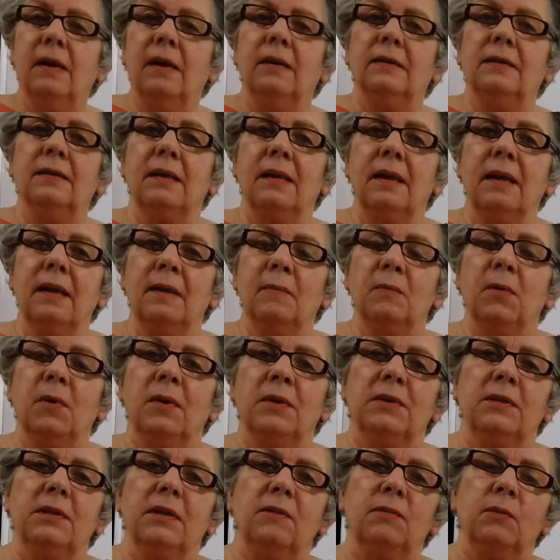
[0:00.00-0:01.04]
Today I'm going
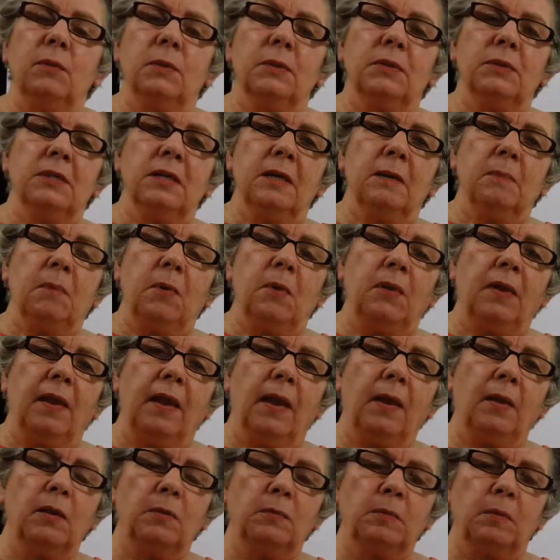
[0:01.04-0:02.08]
to give you a tip on
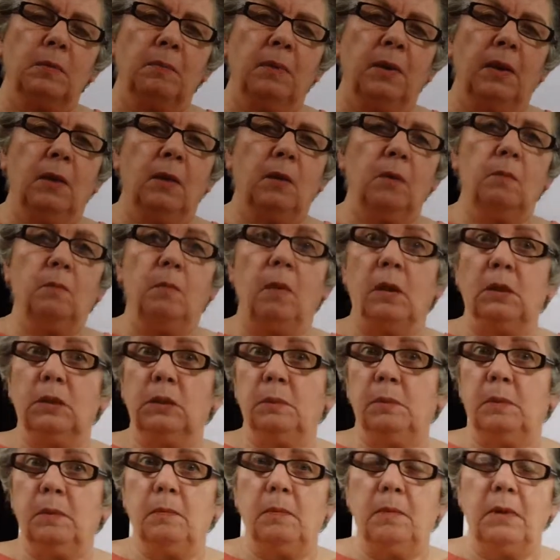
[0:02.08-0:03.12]
how to prepare
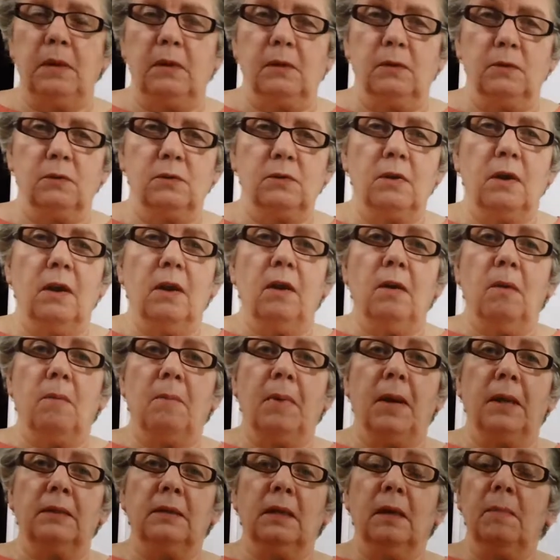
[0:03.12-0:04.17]
multiple meals.
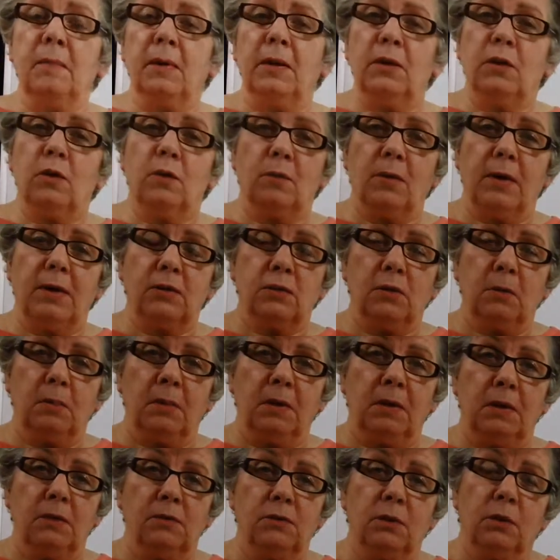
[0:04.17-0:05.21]
By doubling your
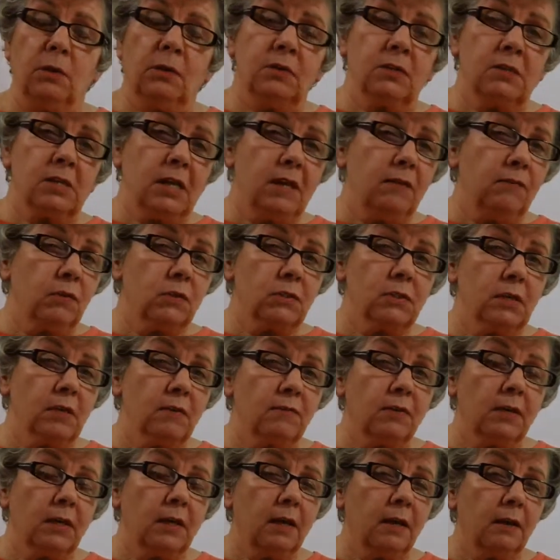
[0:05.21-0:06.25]
recipes, you can save yourself
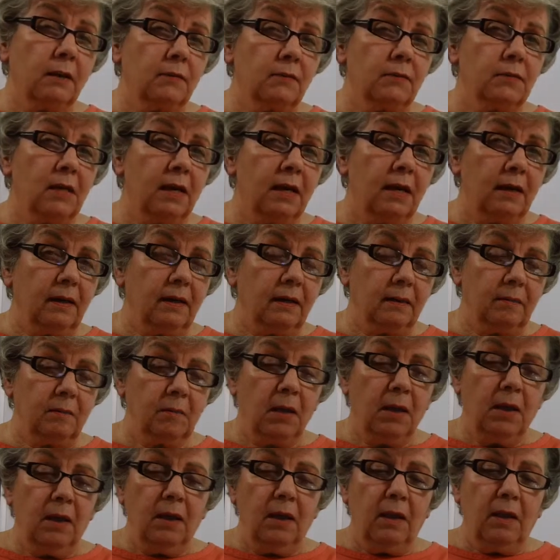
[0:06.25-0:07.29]
a lot of time.
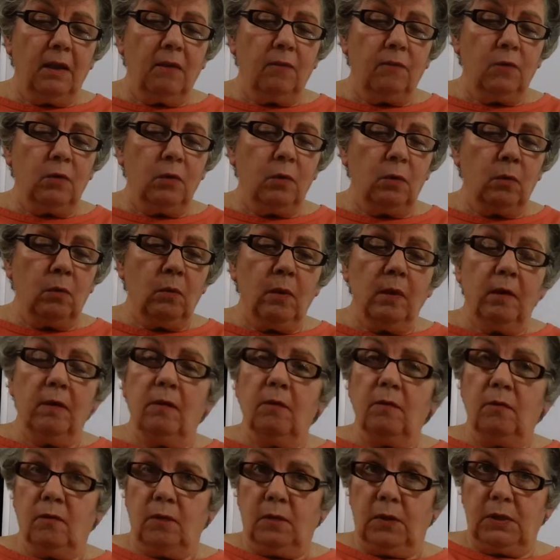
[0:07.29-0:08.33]
If you
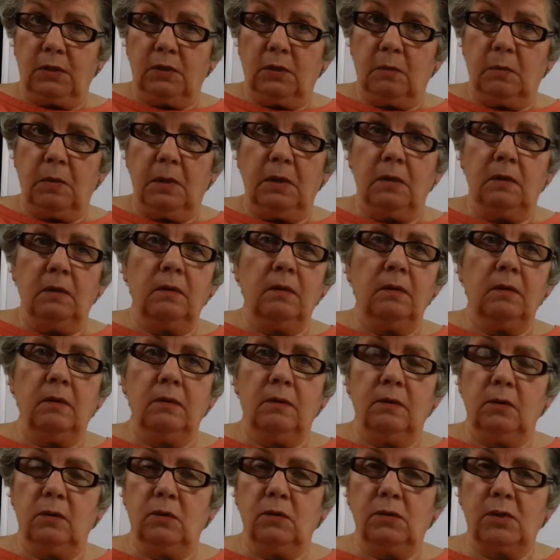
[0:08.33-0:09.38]
fix the meal,
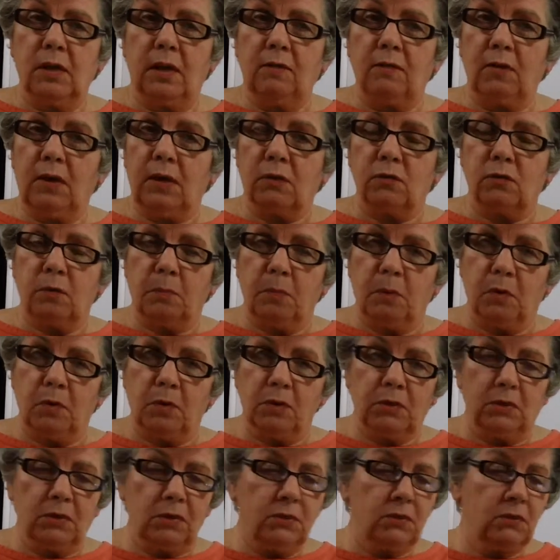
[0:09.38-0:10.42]
you save extra
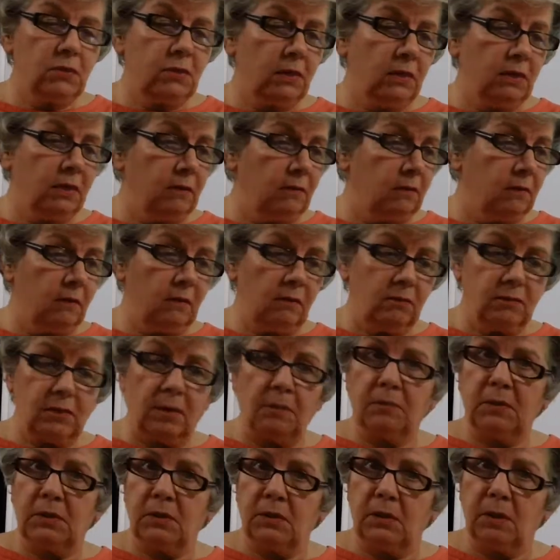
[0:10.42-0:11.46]
portions in
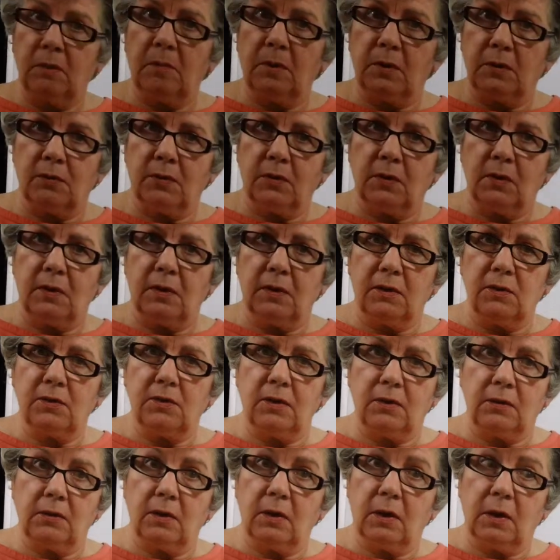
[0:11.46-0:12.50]
something similar to this,
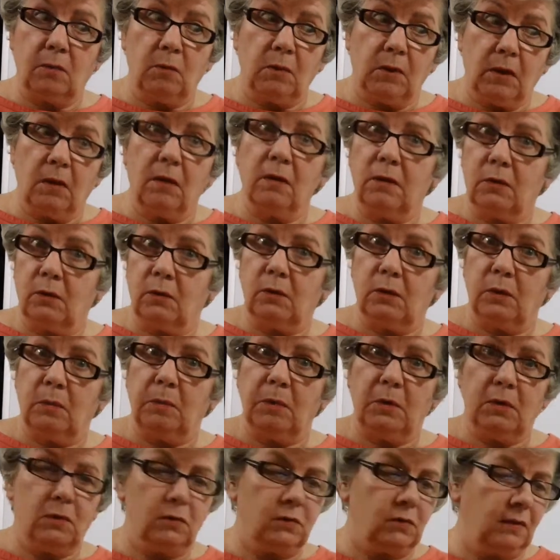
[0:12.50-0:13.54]
and today we are going to be
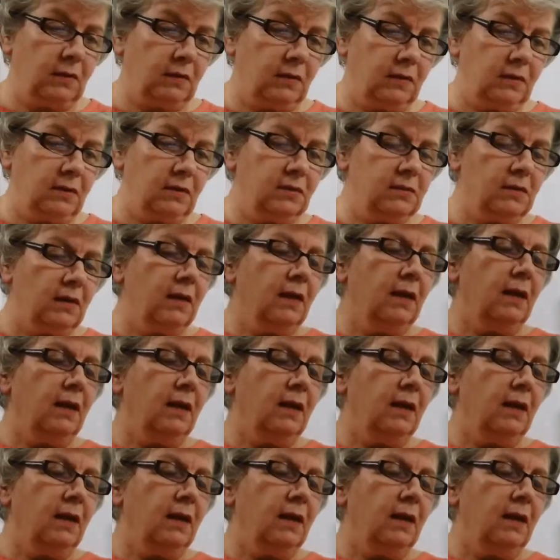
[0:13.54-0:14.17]
using this.